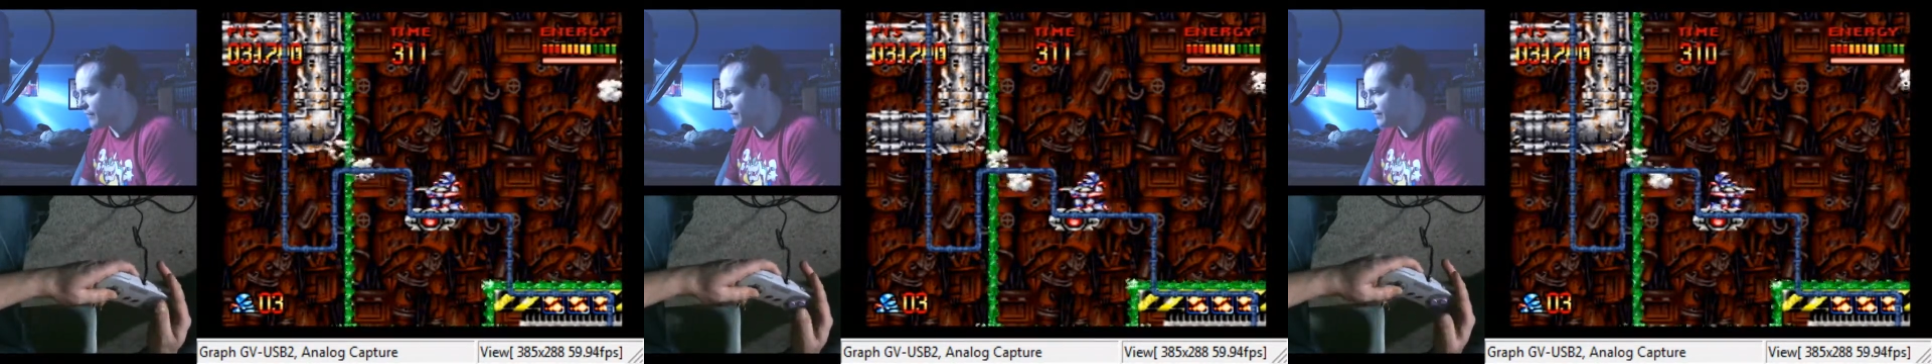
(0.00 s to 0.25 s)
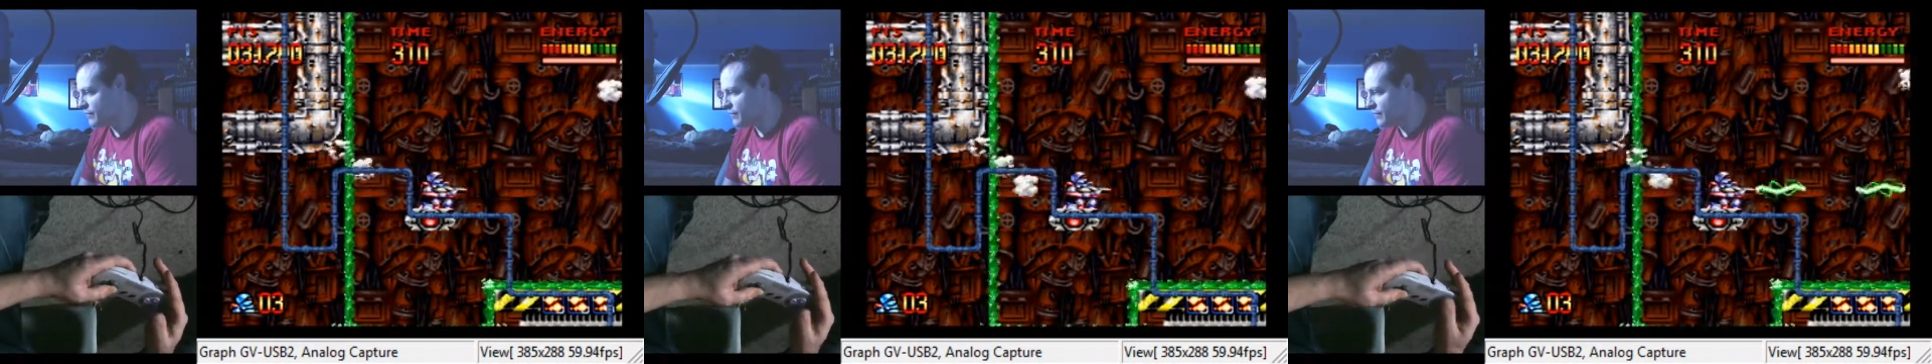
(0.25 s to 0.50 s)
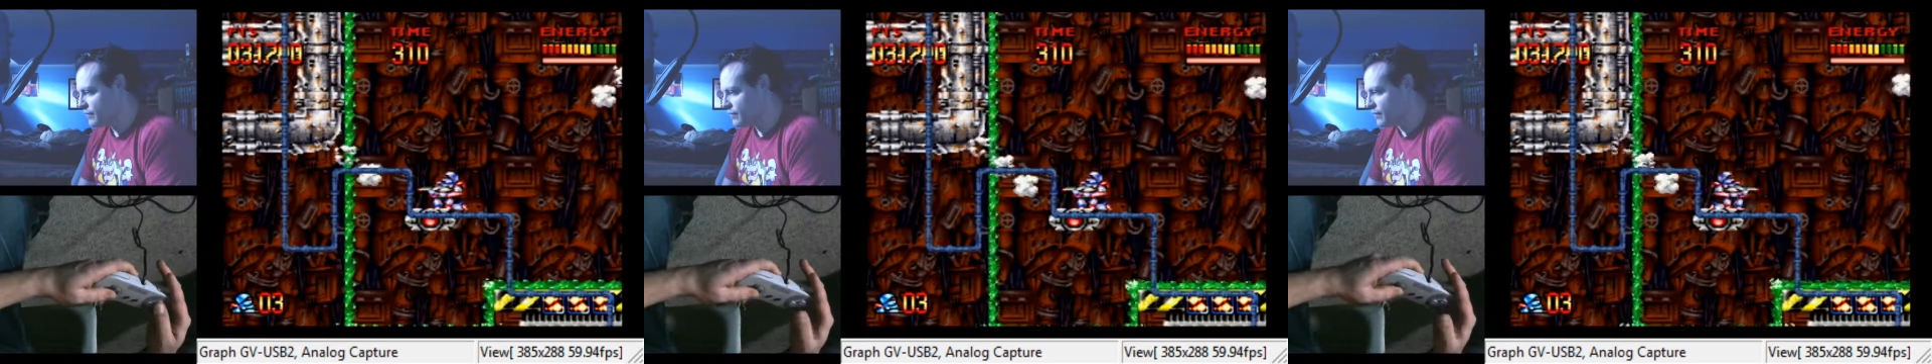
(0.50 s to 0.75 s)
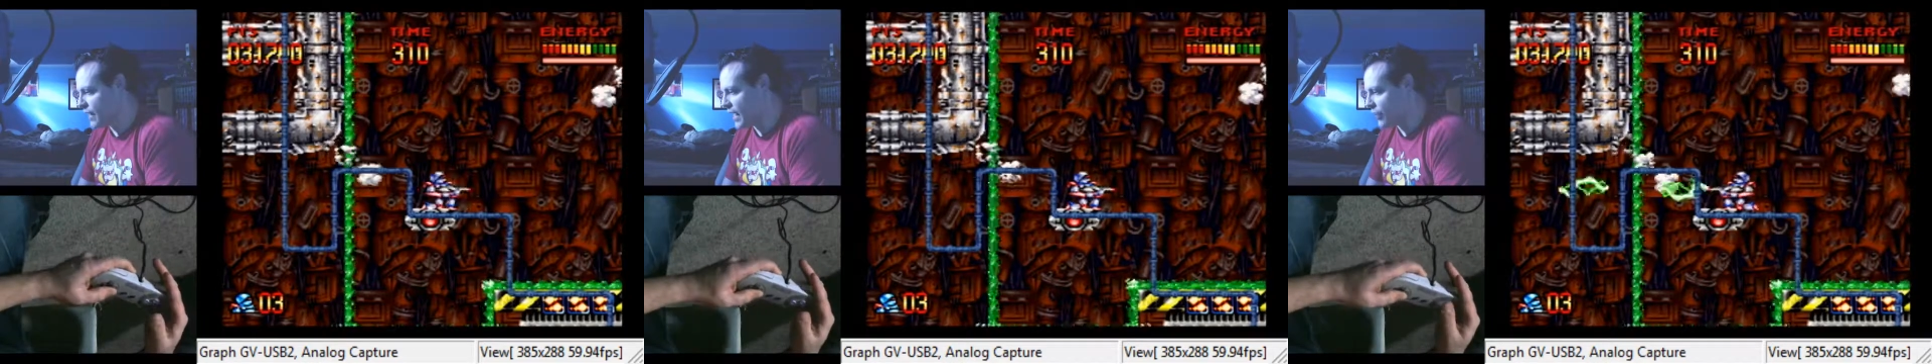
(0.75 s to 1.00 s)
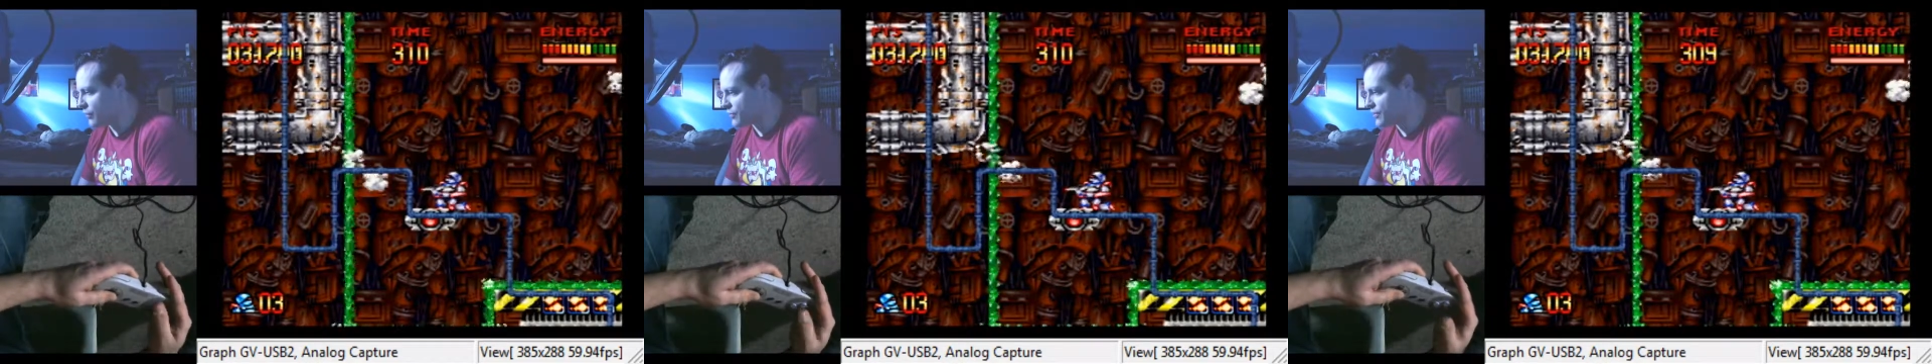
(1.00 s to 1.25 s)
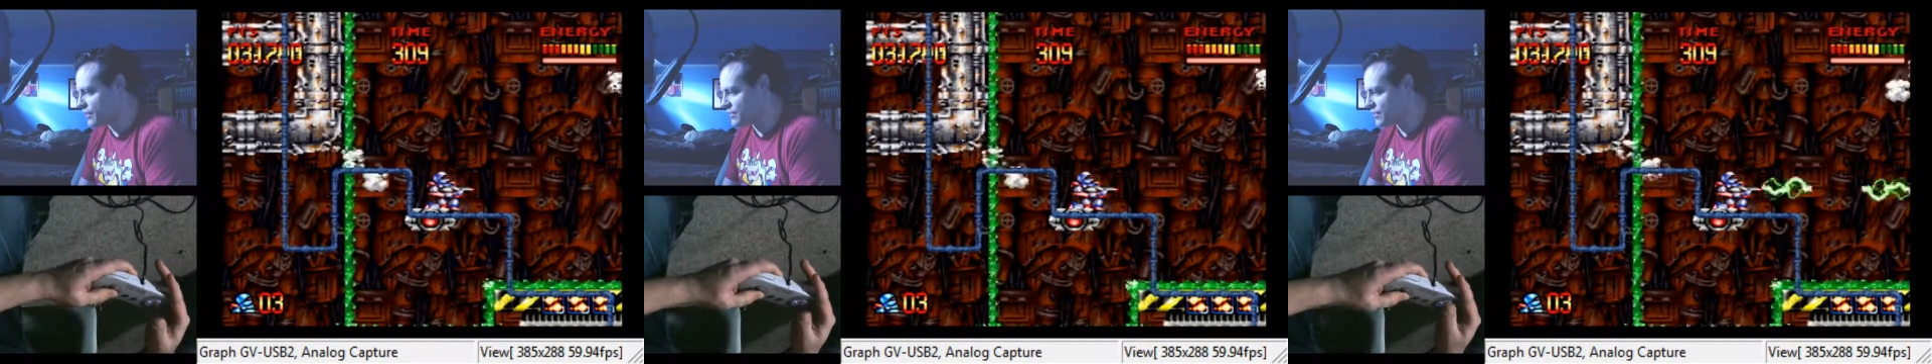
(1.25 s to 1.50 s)
it. Now
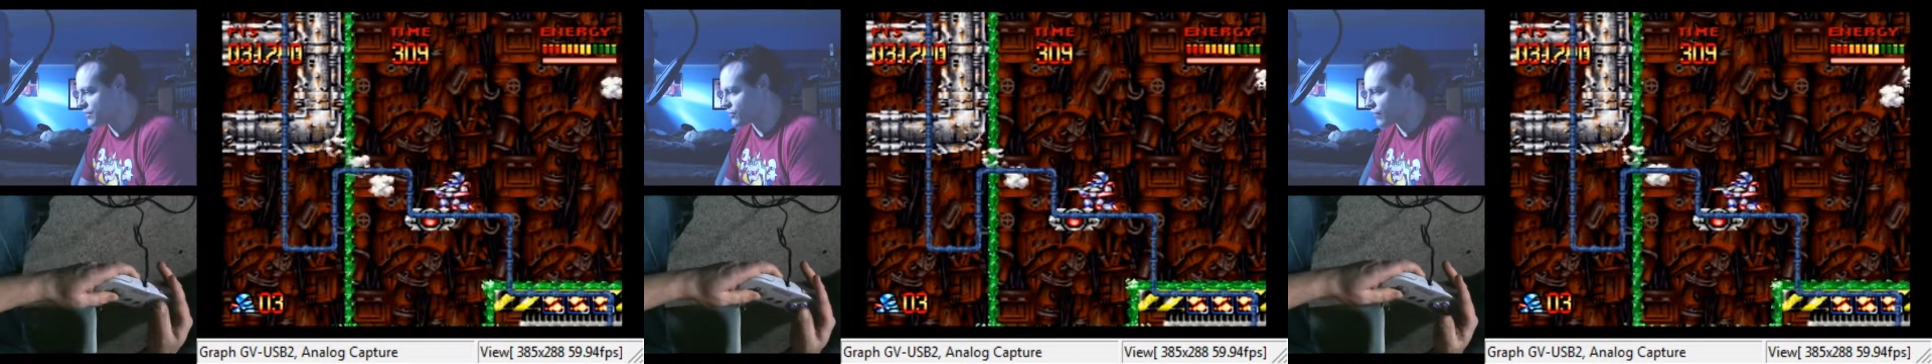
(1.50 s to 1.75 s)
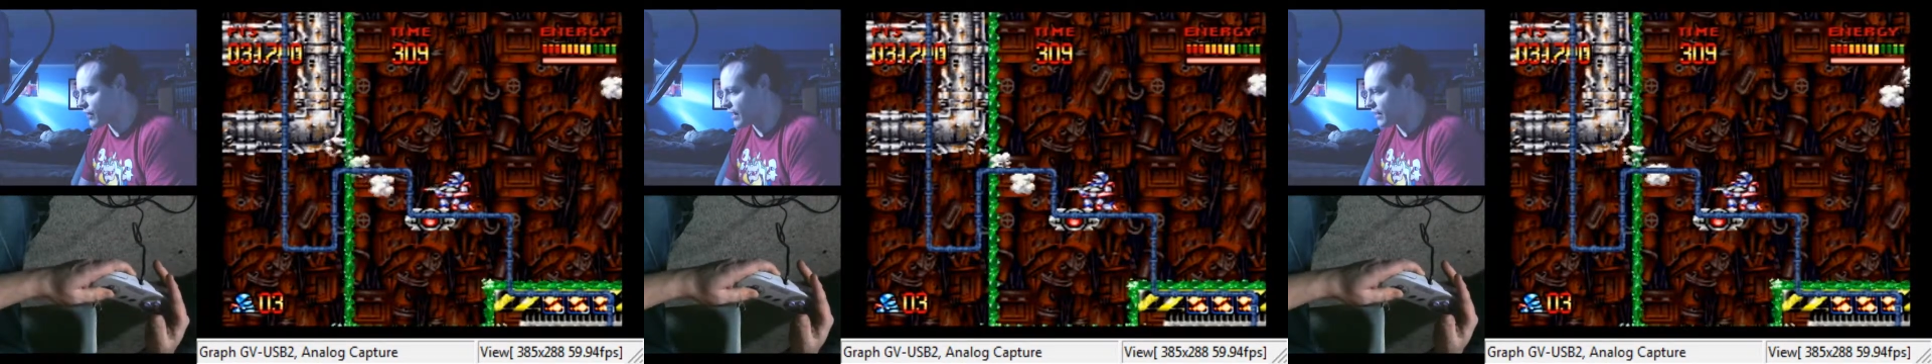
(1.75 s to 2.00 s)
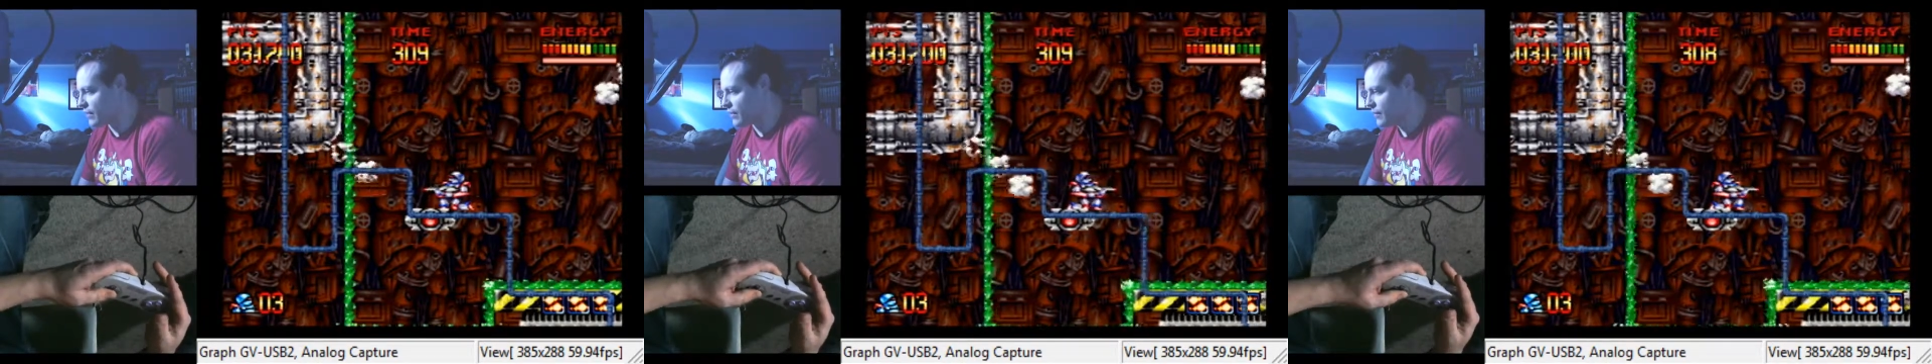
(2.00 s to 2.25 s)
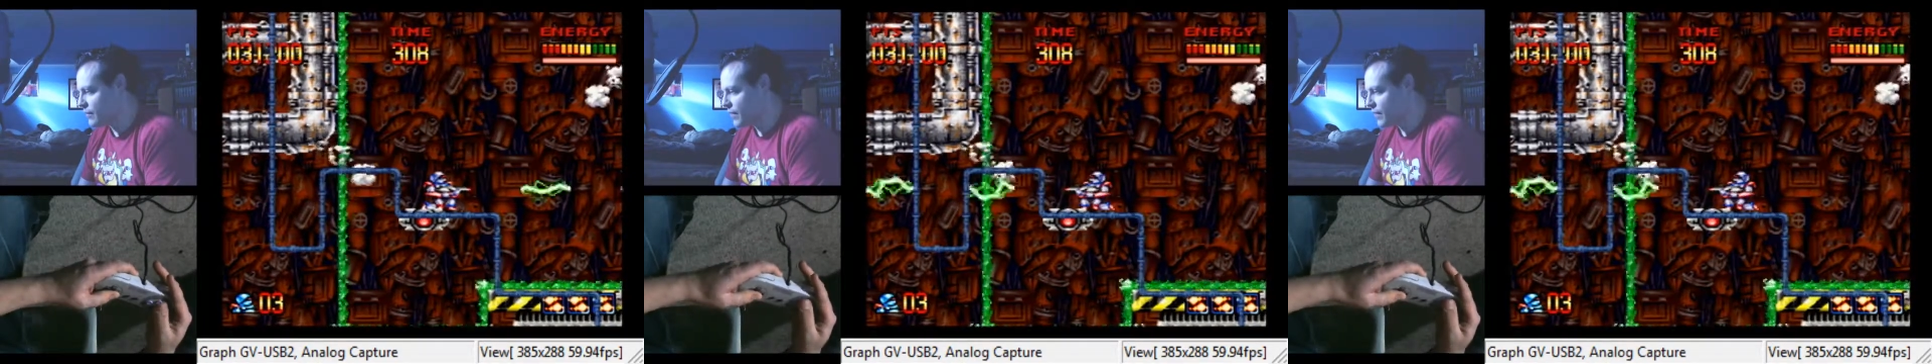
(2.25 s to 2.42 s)
there's distance created.